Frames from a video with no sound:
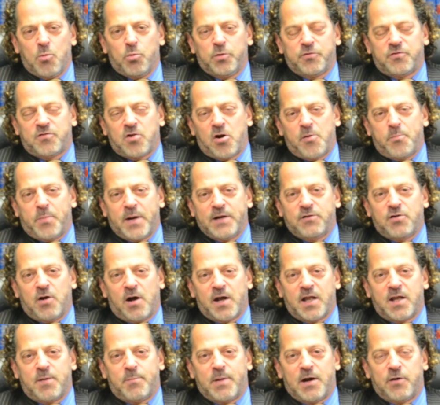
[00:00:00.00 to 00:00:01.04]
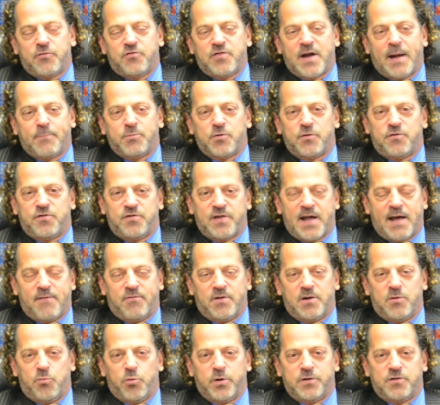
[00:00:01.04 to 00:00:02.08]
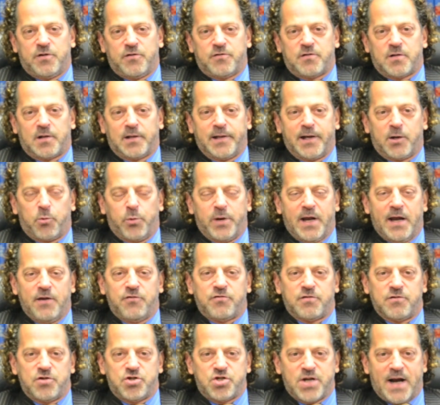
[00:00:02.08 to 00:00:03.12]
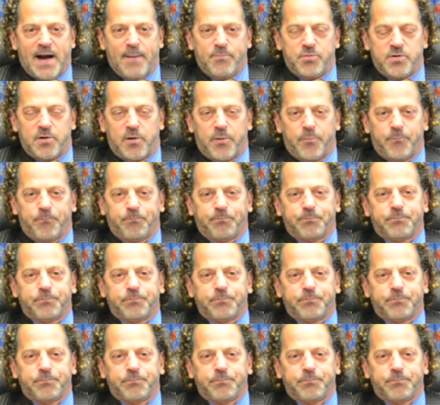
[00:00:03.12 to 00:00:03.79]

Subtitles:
We'll start by talking about Chapter 7, which is the liquidation chapter.